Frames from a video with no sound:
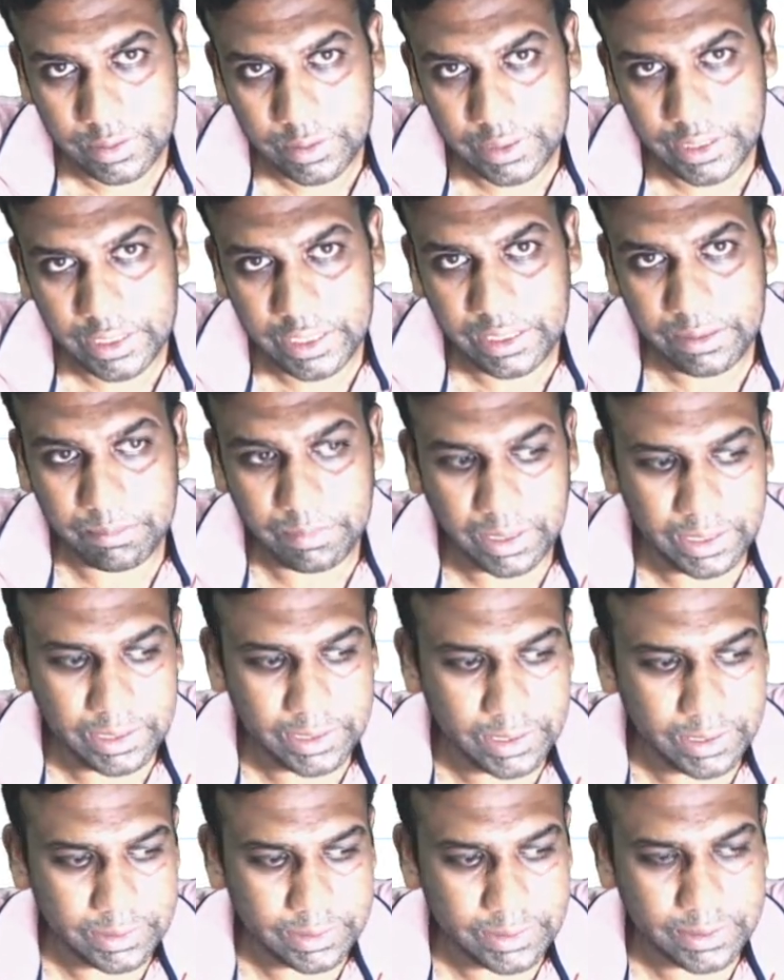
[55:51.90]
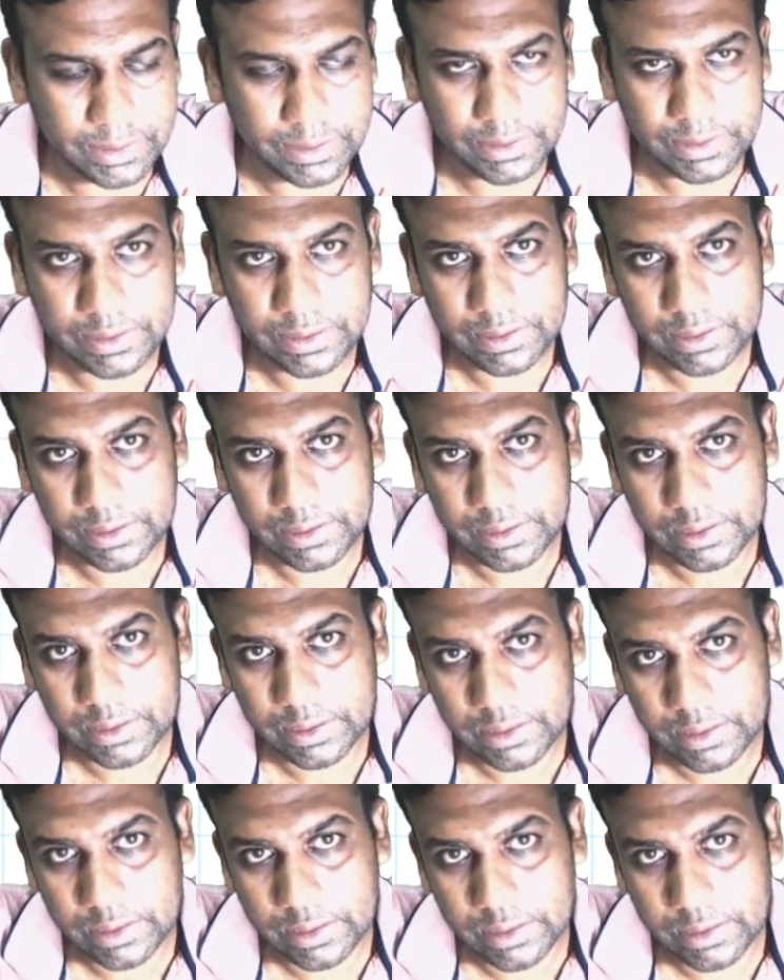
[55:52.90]
t minus
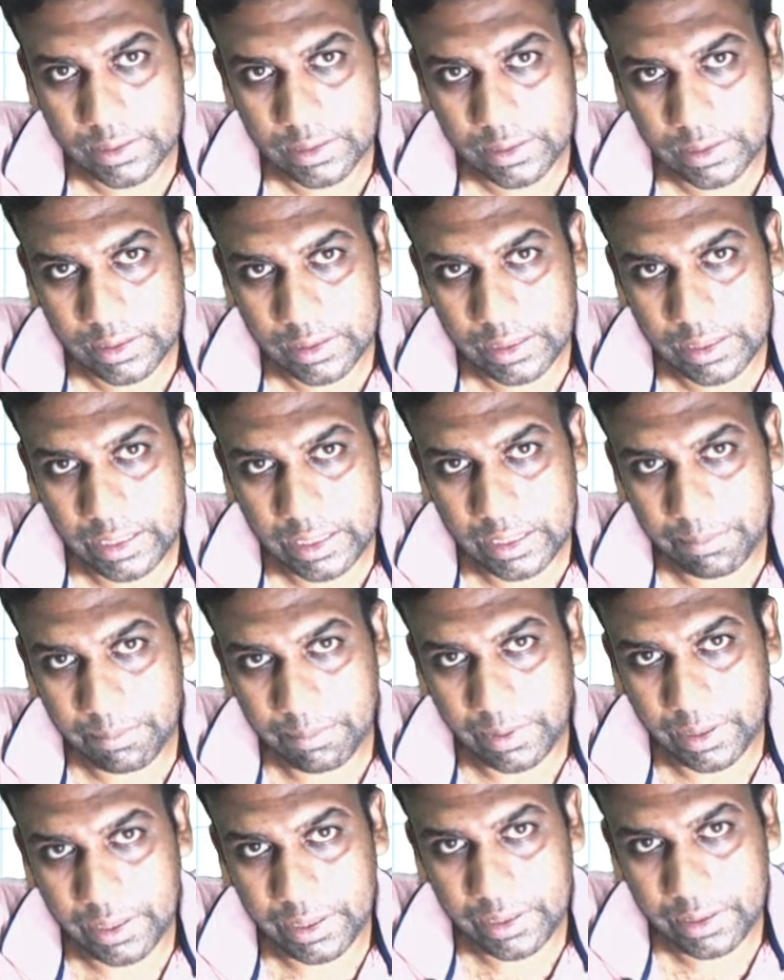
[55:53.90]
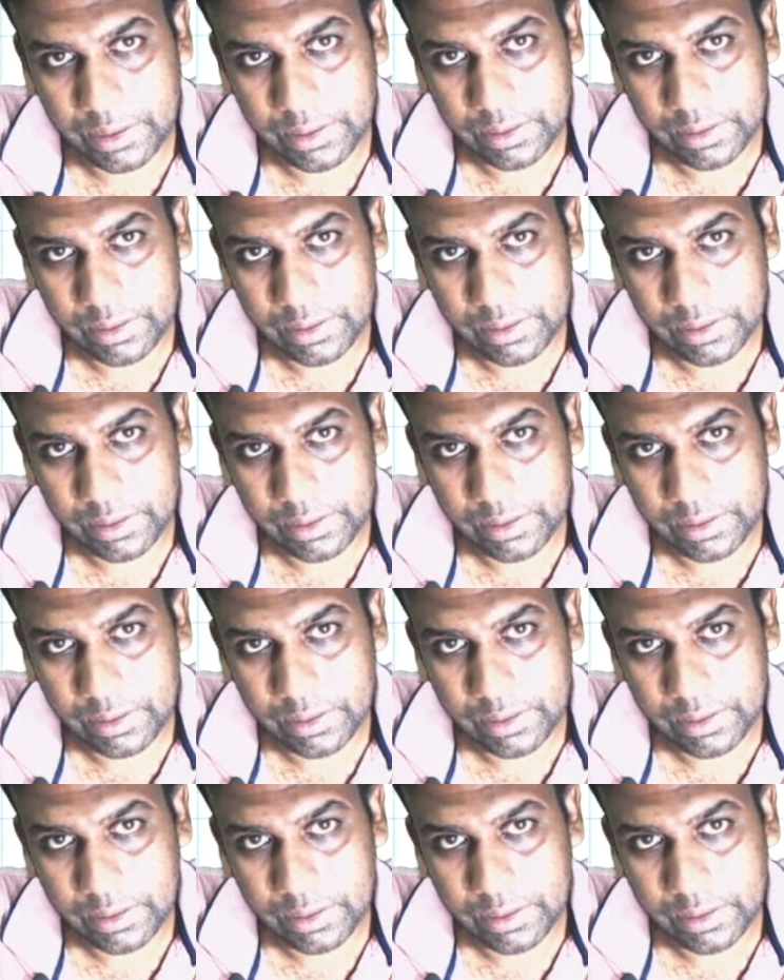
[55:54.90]
k by